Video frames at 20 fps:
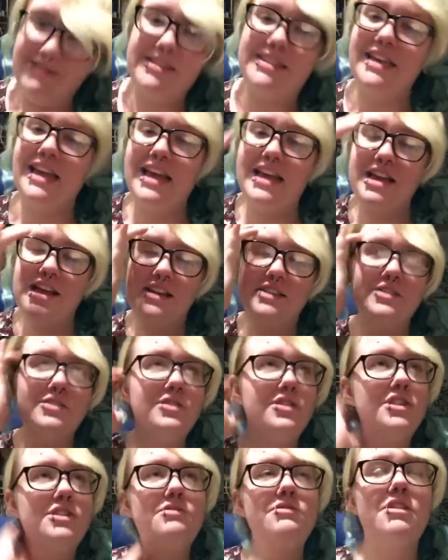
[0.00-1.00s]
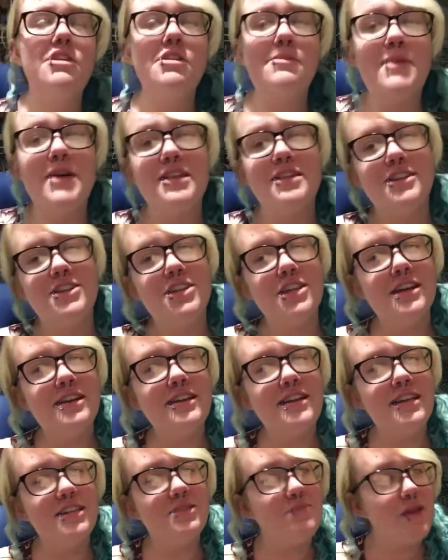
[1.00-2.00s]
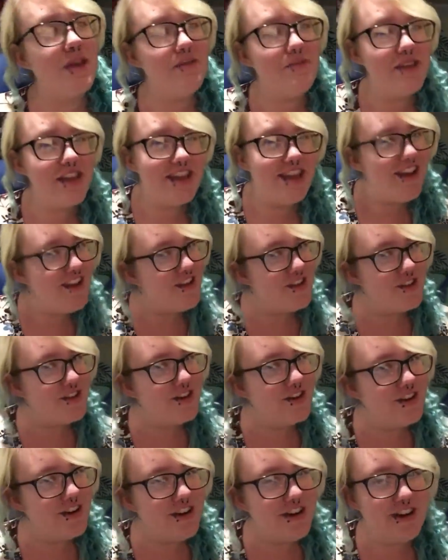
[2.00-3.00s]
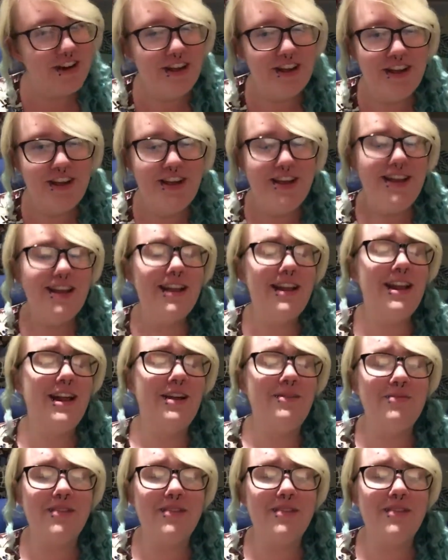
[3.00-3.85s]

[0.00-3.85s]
was like, so do you know about the Chinese baby calendar? And I'm